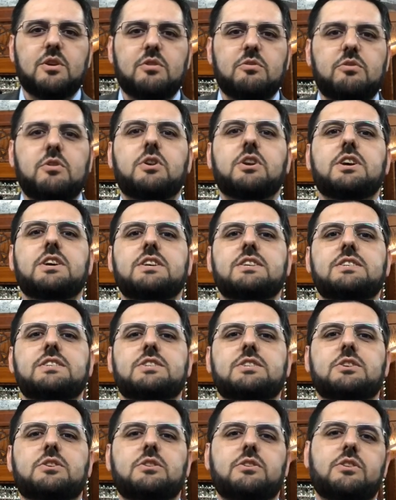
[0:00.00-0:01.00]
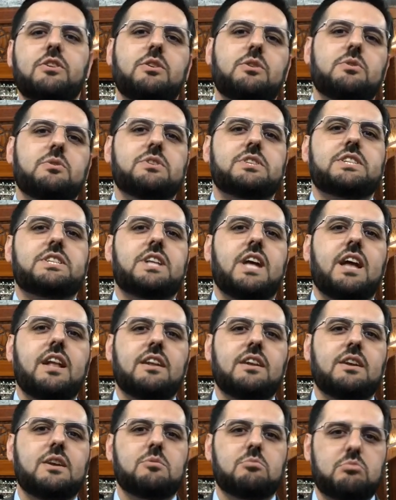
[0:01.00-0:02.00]
for his continuous
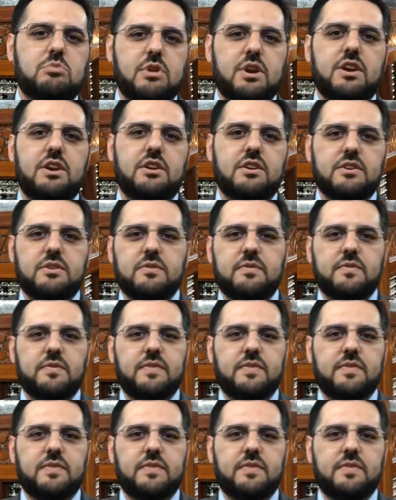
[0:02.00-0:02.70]
standing in prayer,